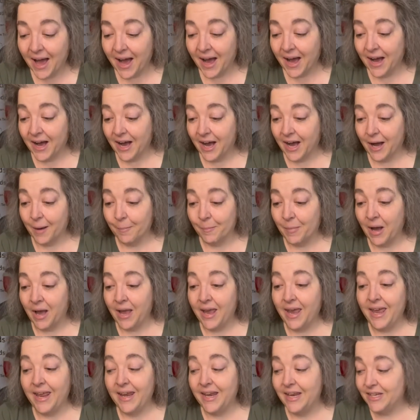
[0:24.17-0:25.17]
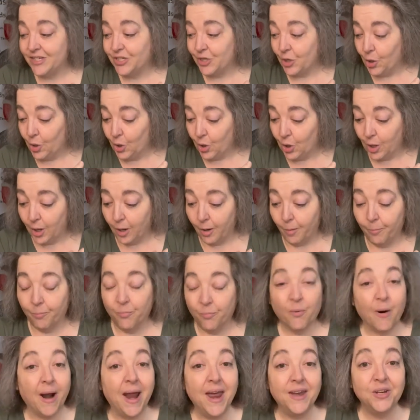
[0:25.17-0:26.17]
It is all
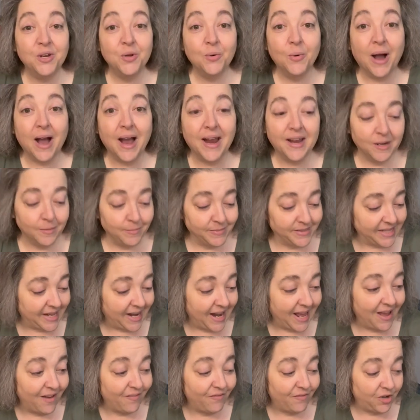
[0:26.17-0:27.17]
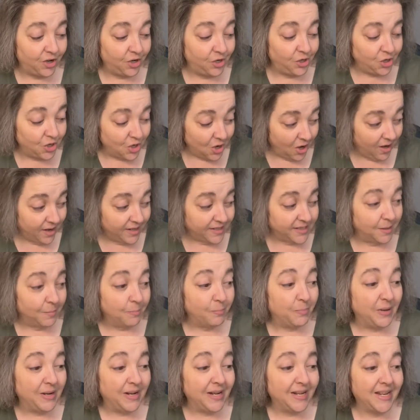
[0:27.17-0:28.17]
brand new items that have not
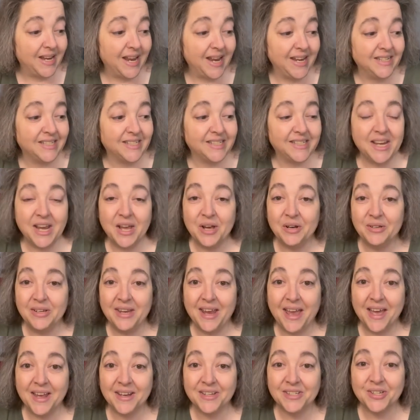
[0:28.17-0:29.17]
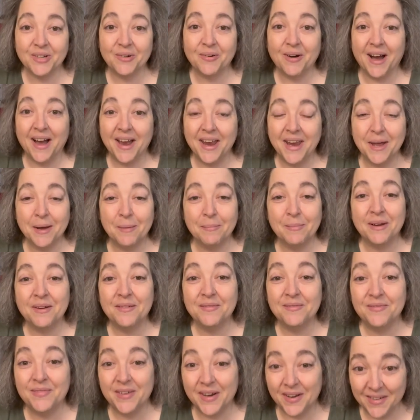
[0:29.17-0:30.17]
been in a sale yet, so I
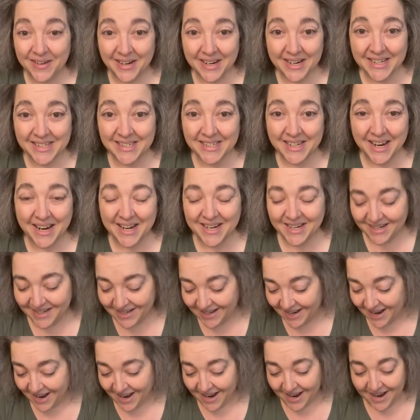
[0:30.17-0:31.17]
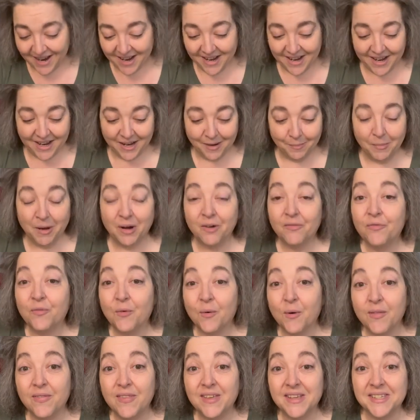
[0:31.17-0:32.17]
am very excited
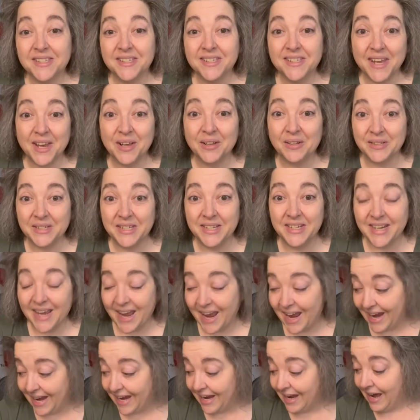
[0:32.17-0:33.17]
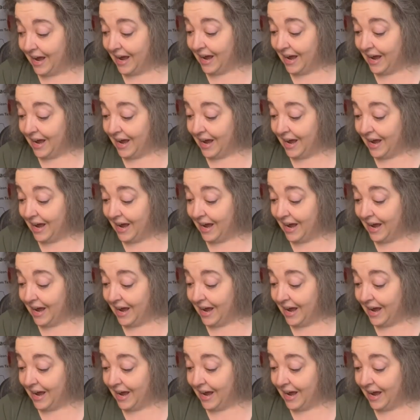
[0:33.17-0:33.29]
for this sale today.